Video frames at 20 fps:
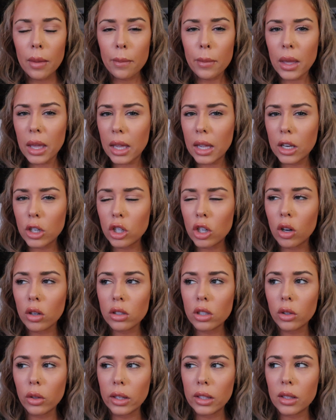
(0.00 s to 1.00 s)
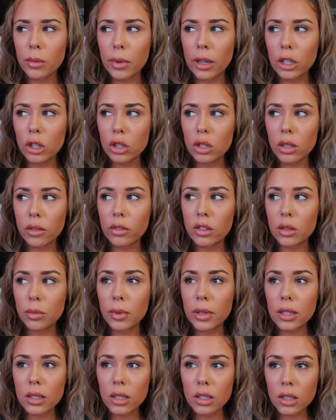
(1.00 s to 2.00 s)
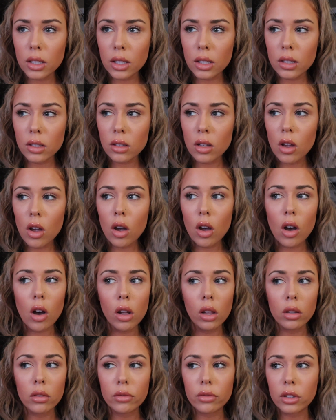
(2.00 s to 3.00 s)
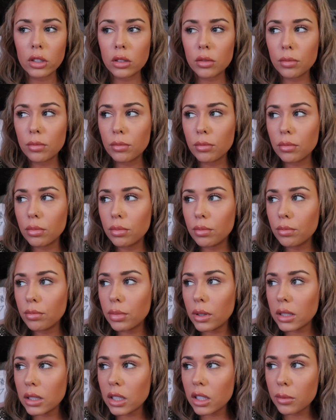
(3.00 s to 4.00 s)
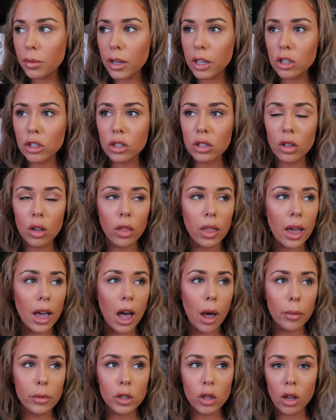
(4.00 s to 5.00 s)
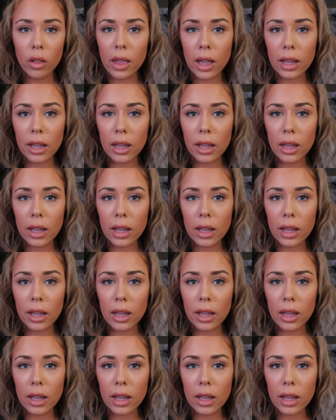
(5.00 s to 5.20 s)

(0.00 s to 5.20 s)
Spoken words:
page and also, like, the pages of his businesses. All of his business pages, all the apps, all